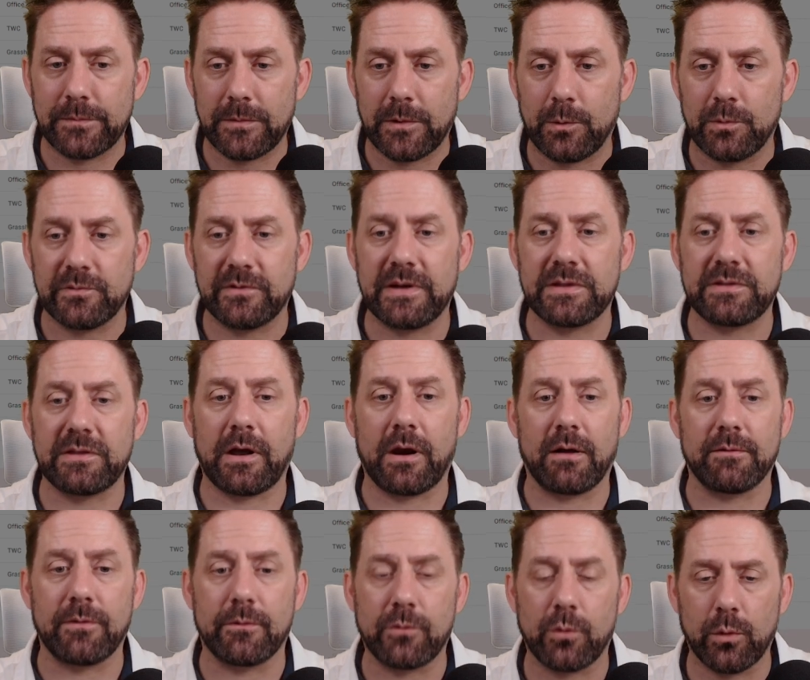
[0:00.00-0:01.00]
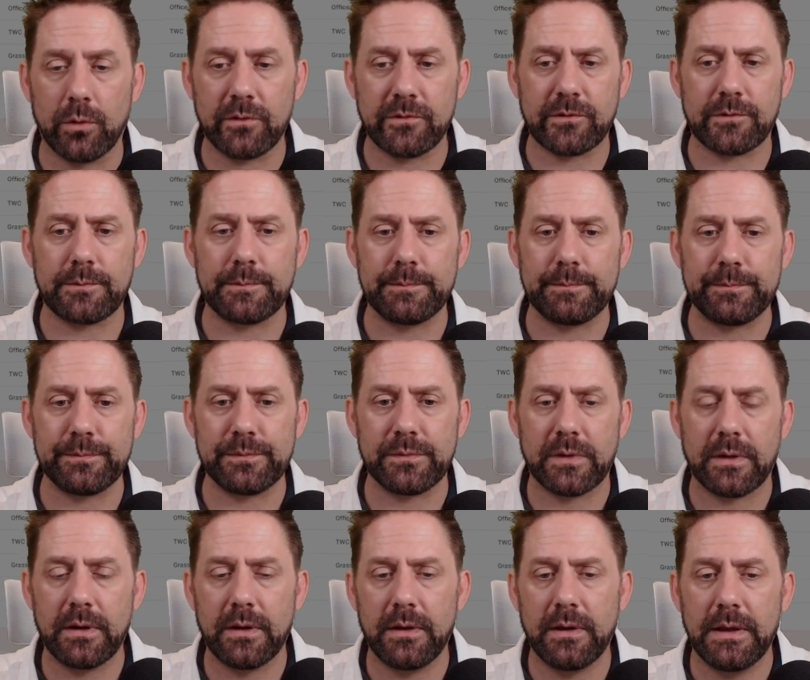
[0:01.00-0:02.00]
We'll take that off, of course.
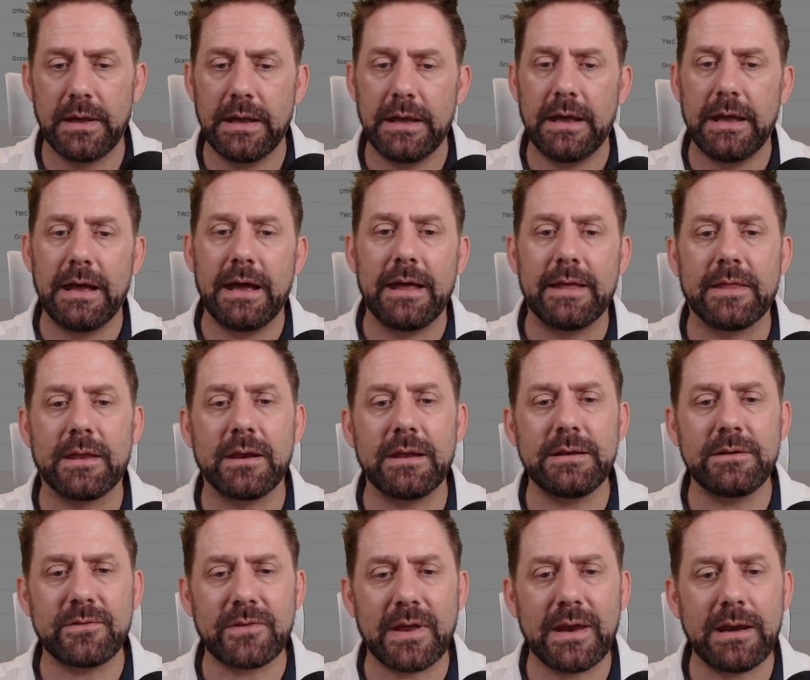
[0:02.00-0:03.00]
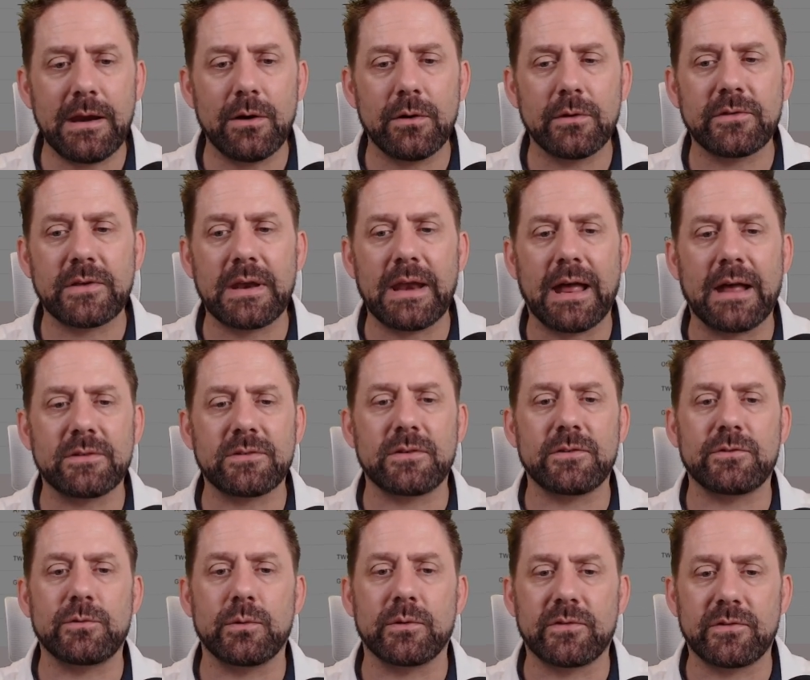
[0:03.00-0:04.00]
And then inside here, it's going to ask
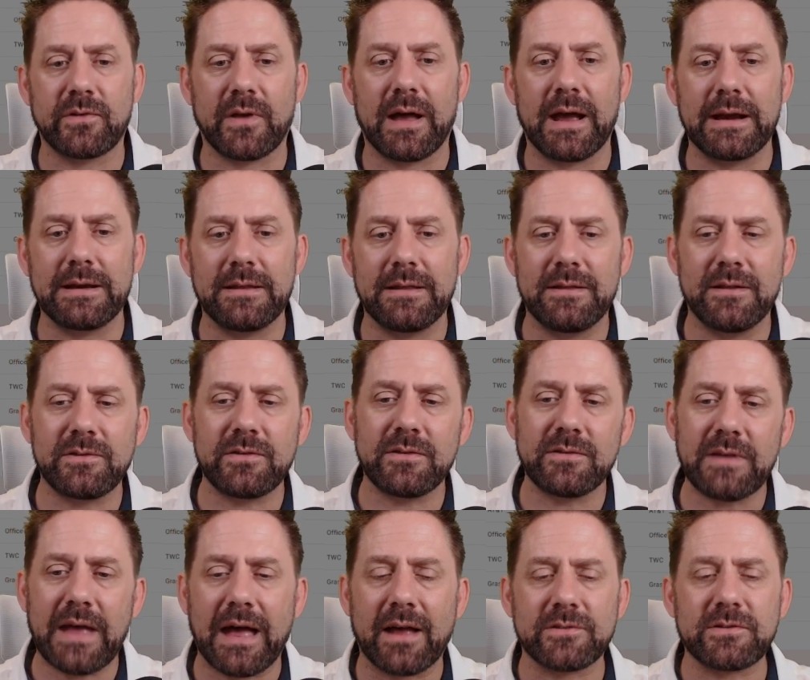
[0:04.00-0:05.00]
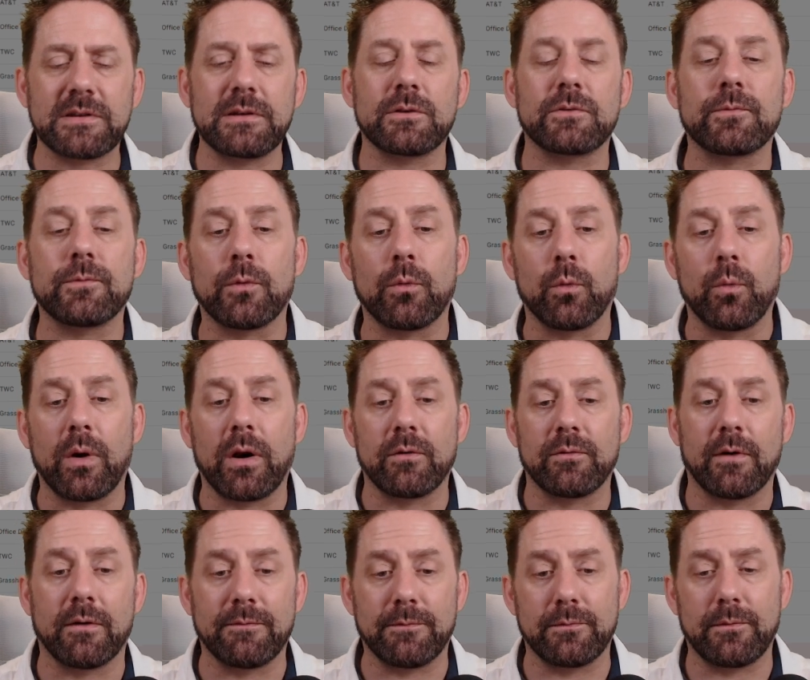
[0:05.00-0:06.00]
us to assign. This is asking us for one of
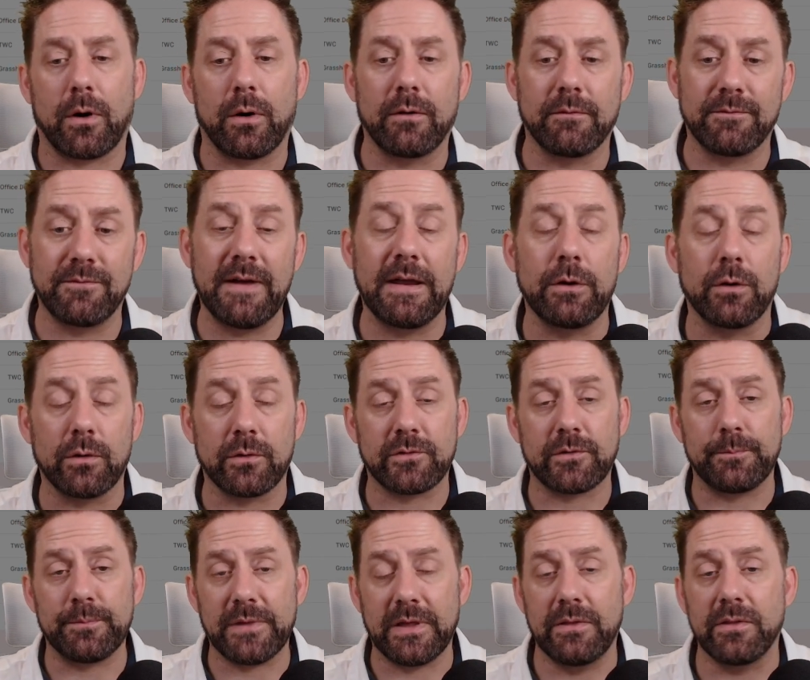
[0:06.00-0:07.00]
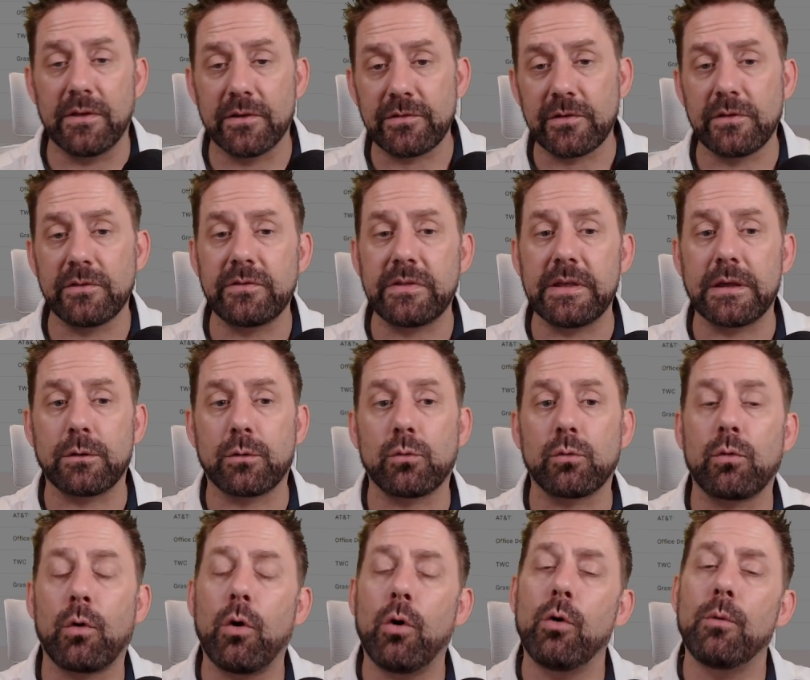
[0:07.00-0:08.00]
our vendors. And this is the
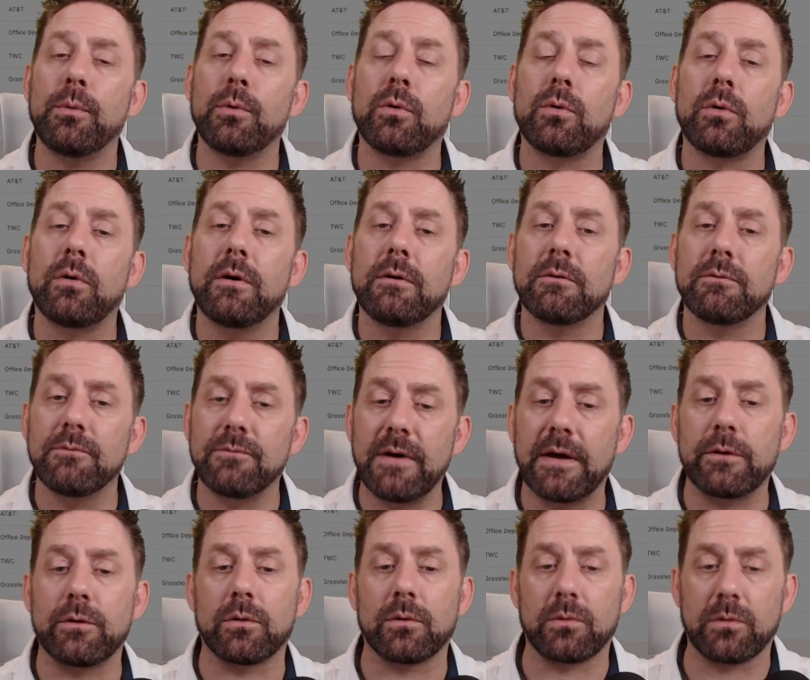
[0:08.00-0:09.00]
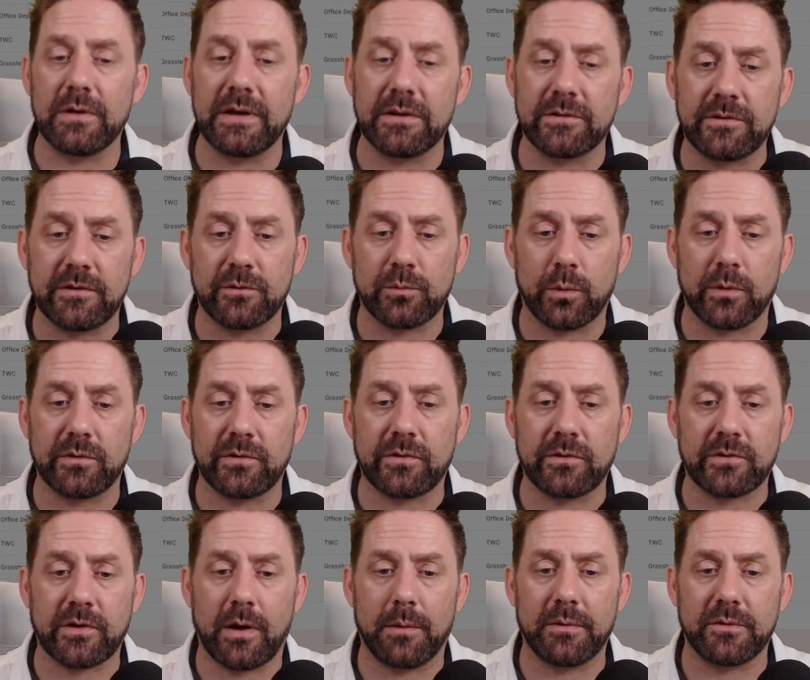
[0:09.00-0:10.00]
global vendor list is where this
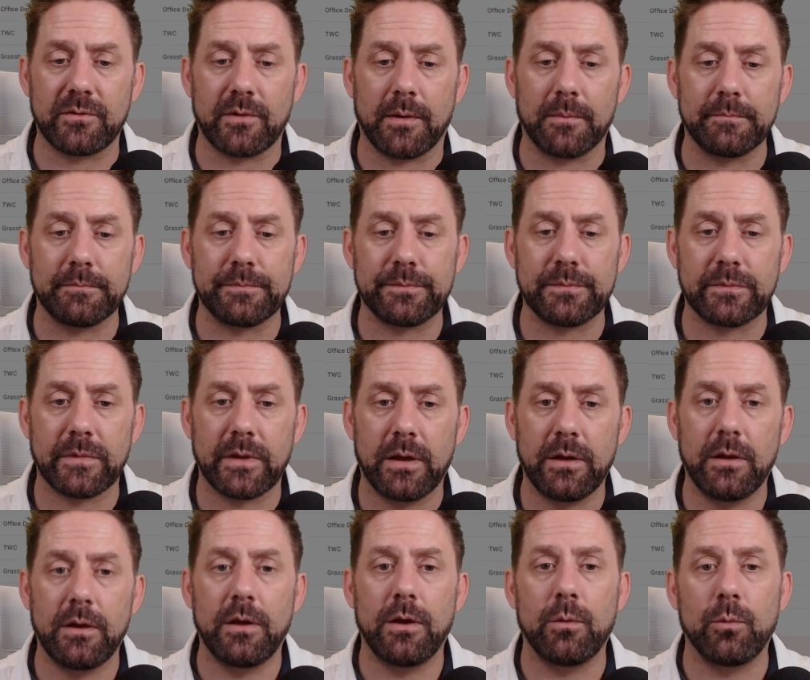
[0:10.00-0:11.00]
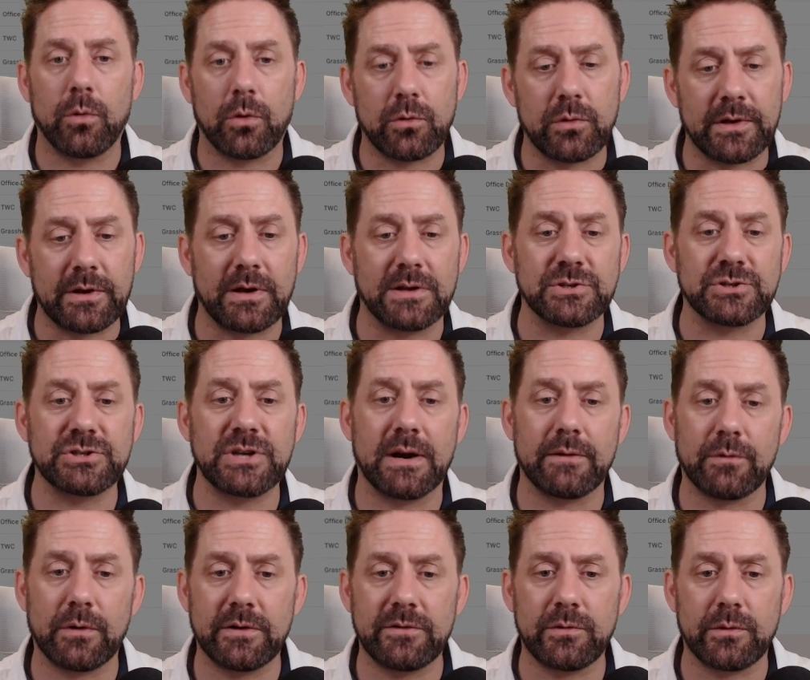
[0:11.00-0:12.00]
is coming from. We'll click on
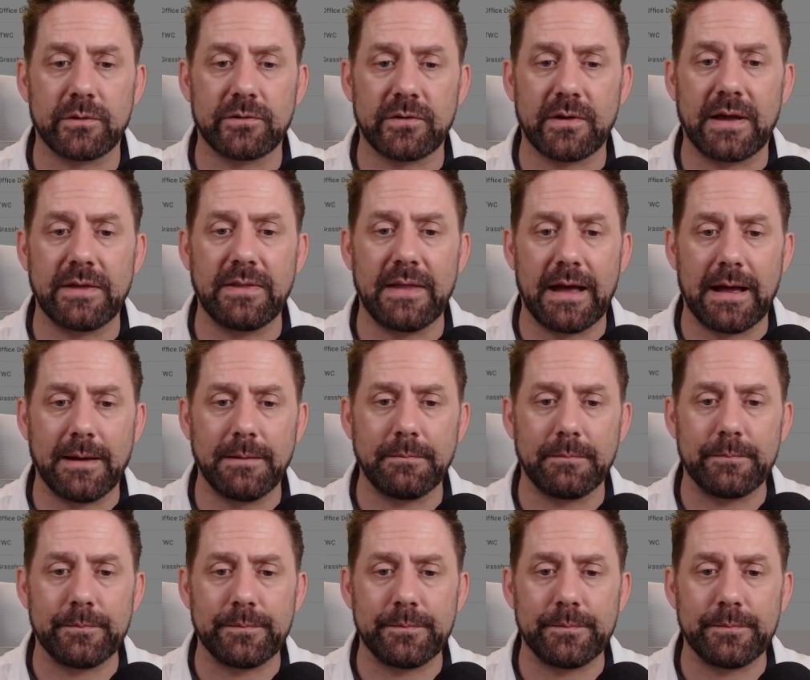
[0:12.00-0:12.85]
Chevron to assign that.